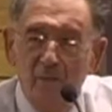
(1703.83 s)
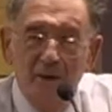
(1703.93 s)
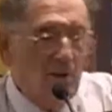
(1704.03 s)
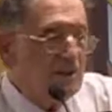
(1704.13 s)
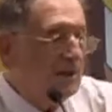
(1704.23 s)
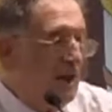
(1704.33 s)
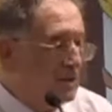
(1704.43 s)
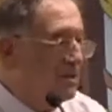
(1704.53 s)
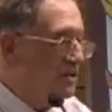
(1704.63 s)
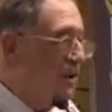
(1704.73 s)
Because the
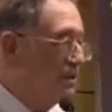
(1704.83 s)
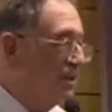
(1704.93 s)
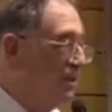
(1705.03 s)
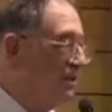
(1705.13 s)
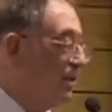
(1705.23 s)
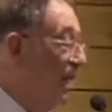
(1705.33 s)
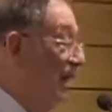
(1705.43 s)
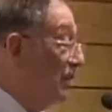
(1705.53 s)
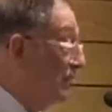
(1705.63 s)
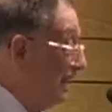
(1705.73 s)
National Socialists,
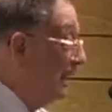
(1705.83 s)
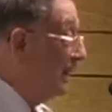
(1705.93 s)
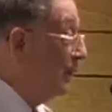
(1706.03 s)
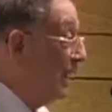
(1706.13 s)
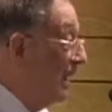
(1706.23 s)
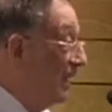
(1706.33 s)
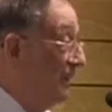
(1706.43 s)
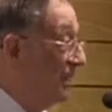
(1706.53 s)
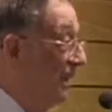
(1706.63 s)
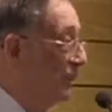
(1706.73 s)
really,
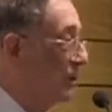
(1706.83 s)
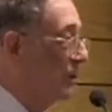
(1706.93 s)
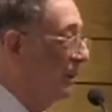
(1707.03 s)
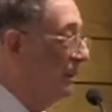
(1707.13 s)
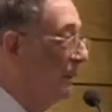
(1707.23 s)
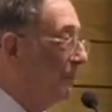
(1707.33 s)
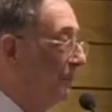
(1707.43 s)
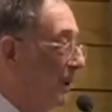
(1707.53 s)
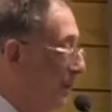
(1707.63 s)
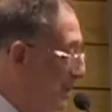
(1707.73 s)
wherever they ruled,
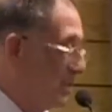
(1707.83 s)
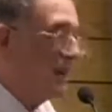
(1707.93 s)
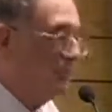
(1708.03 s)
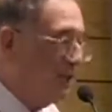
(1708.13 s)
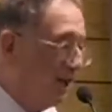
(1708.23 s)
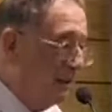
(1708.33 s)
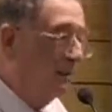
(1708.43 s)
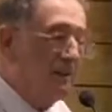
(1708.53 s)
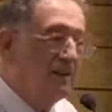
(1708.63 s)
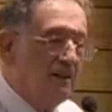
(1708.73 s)
were
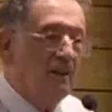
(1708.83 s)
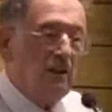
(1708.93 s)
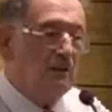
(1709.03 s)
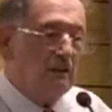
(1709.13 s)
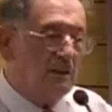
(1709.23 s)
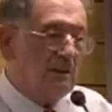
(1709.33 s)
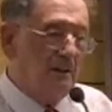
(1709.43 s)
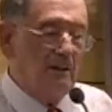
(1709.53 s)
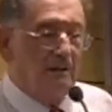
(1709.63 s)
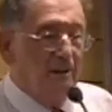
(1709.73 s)
subjecting the
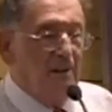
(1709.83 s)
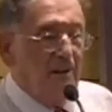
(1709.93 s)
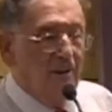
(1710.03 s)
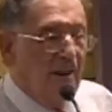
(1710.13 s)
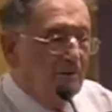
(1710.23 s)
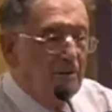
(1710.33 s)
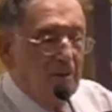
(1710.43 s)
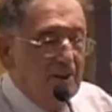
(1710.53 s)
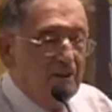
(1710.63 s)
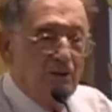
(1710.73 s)
local
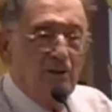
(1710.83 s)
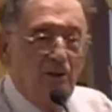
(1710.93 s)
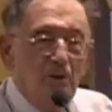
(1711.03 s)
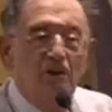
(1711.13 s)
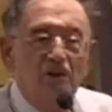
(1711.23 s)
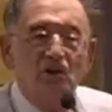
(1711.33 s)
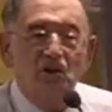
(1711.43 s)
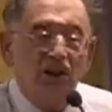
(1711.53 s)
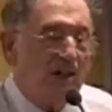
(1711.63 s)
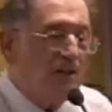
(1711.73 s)
governments or the local
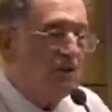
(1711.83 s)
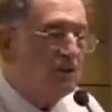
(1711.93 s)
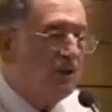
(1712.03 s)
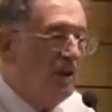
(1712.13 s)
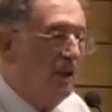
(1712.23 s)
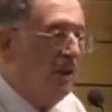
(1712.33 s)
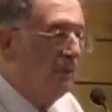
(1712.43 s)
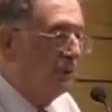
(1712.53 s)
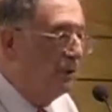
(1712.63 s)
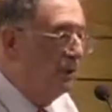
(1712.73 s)
states
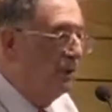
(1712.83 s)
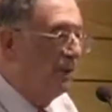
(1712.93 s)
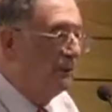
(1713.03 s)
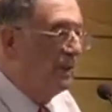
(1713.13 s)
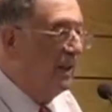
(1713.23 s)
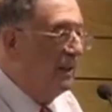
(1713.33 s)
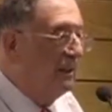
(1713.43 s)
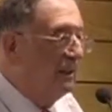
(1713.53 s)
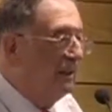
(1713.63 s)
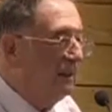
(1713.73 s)
to
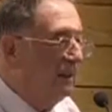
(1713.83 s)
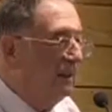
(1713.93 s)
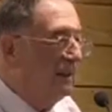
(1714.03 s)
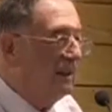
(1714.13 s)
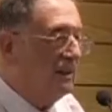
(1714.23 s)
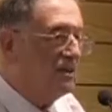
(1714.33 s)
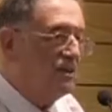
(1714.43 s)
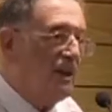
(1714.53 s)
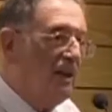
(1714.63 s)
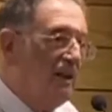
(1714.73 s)
a, uh, let us
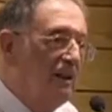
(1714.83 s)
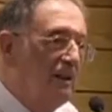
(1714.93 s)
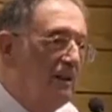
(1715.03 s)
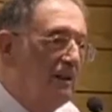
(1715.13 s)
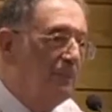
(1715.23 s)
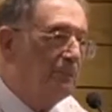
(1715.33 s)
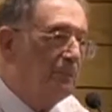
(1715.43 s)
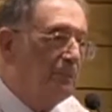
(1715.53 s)
say, uh,